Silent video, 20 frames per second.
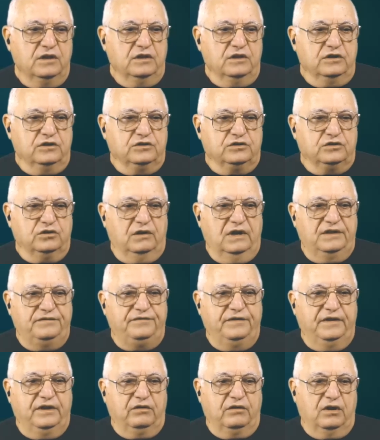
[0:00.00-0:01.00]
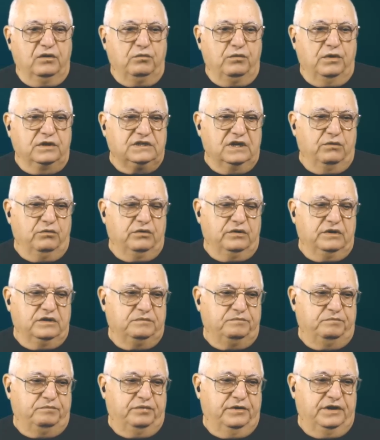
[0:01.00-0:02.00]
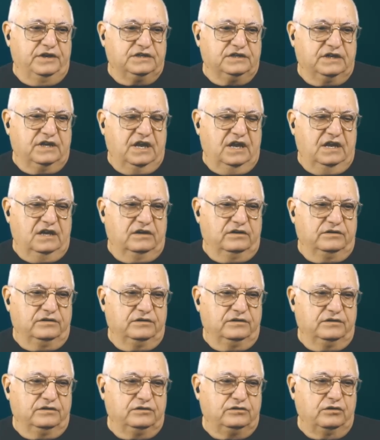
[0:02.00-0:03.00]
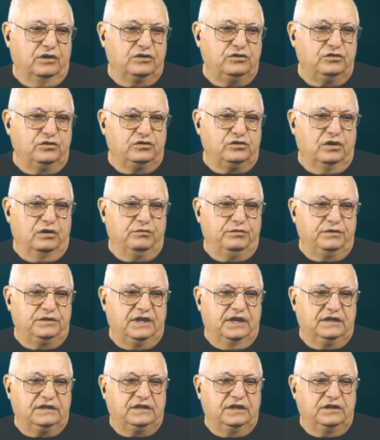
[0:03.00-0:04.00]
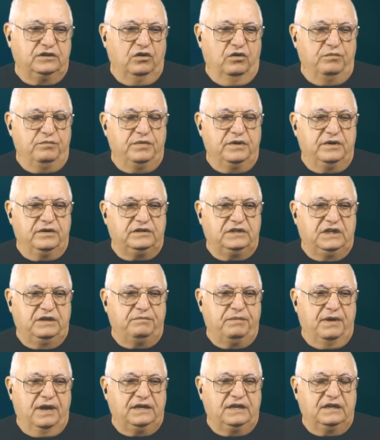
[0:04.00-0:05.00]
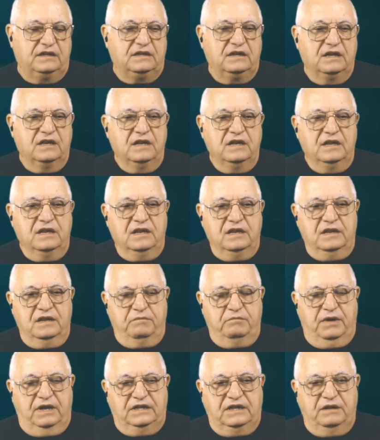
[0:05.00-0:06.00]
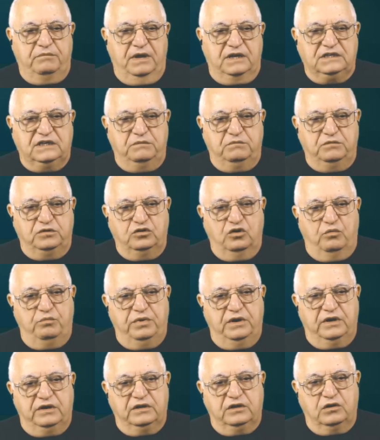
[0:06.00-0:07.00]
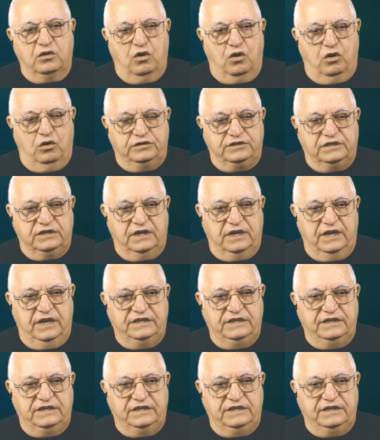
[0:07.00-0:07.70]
So let's figure out what's our pre-scalar. So as usual, we take the number divided by the maximum number. It holds a